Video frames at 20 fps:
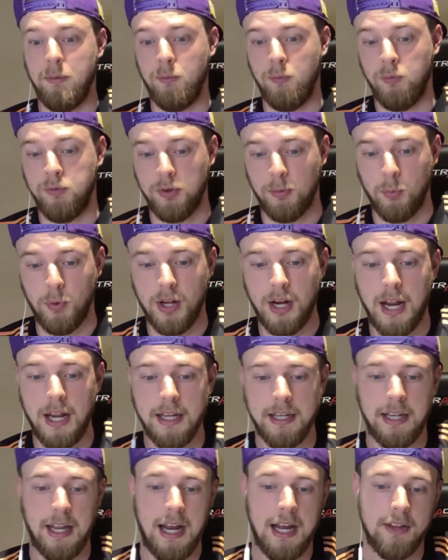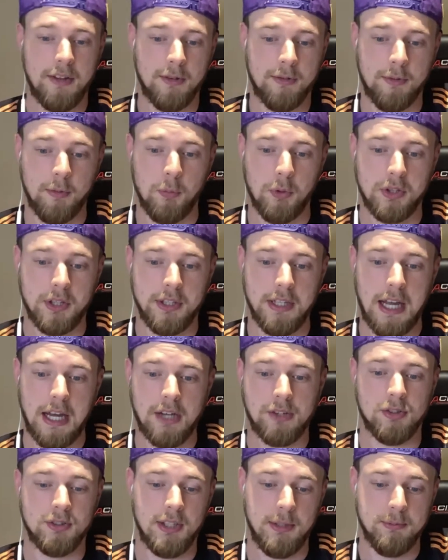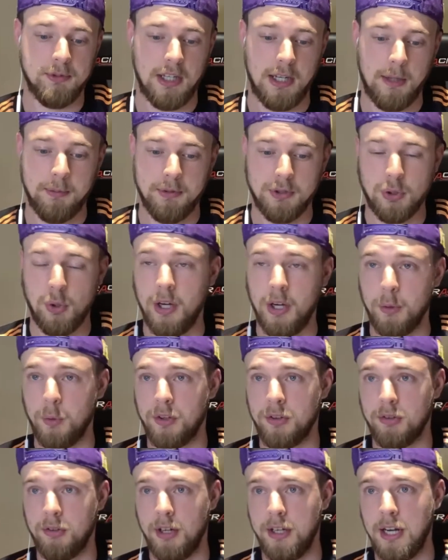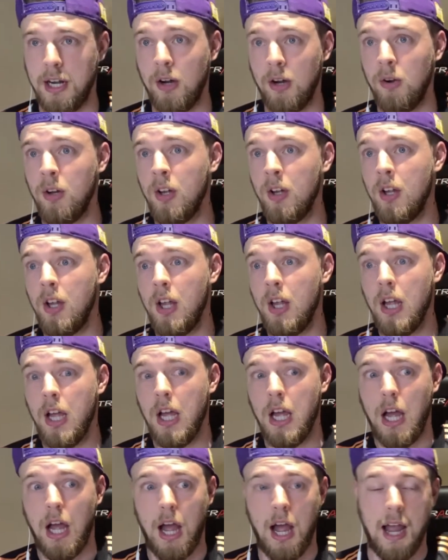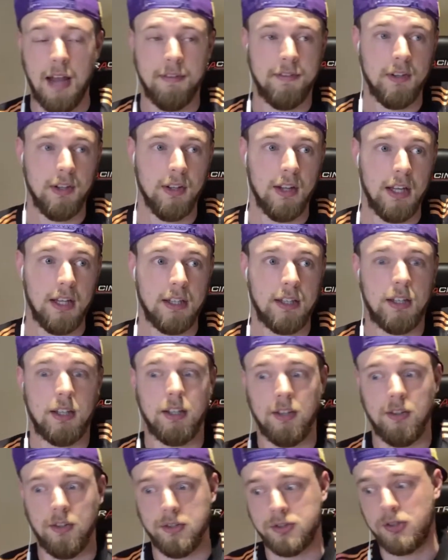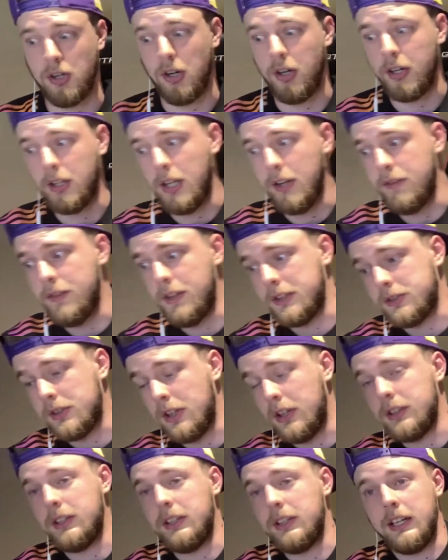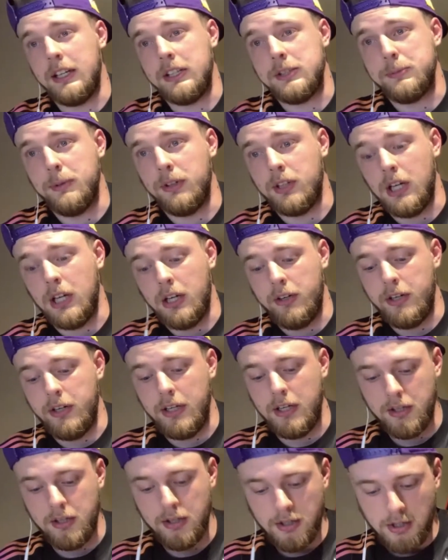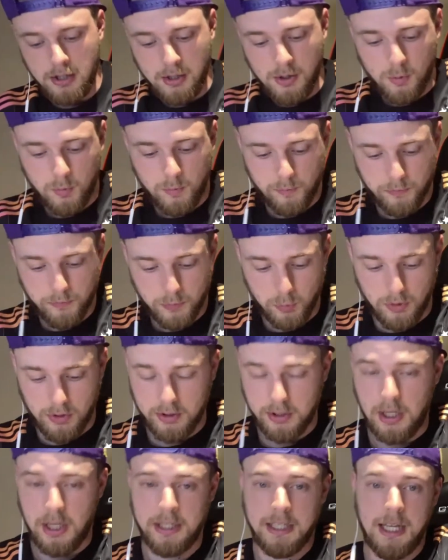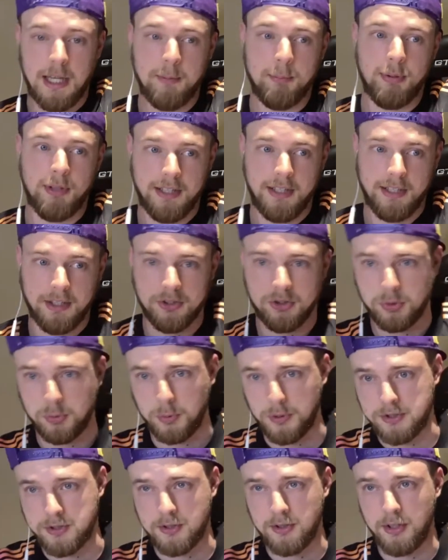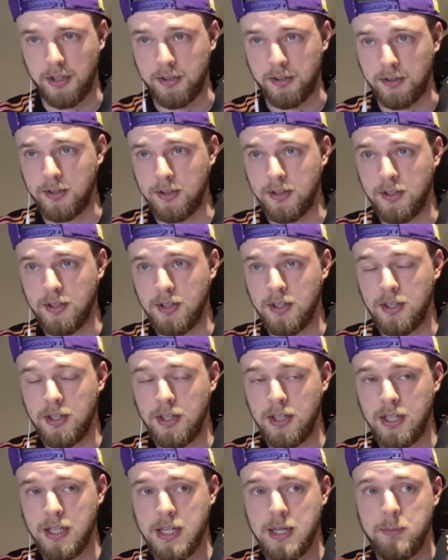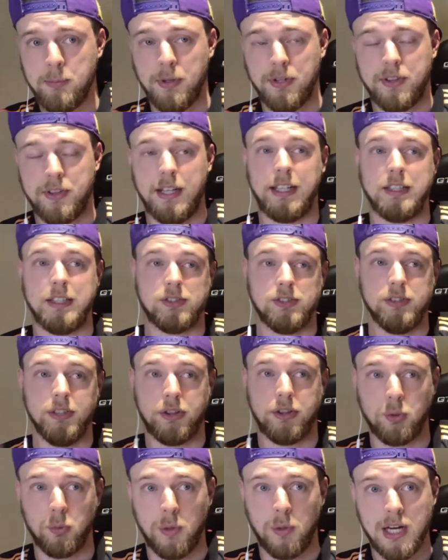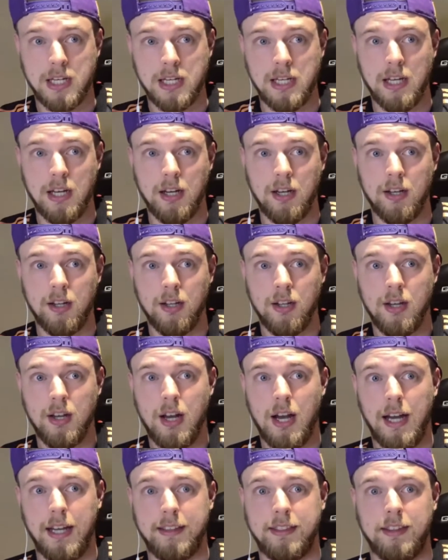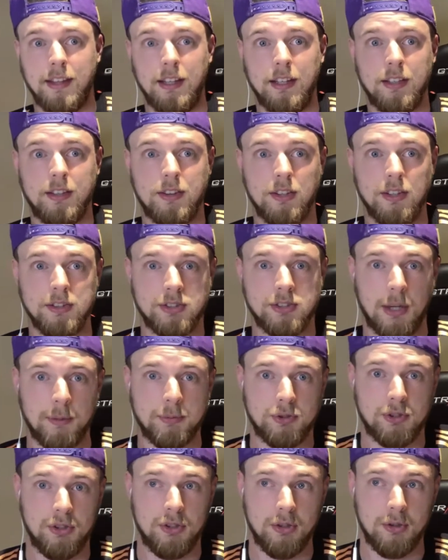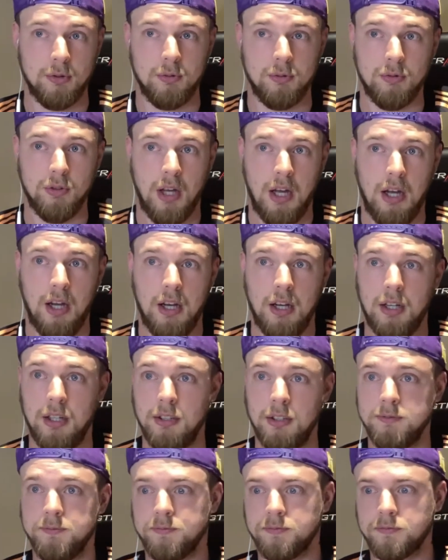from what I gather from what the national team setup is going with right now, I feel like the starting 11 that started today against Bulgaria will again play against Switzerland. But then against Lithuania, I think the substitute players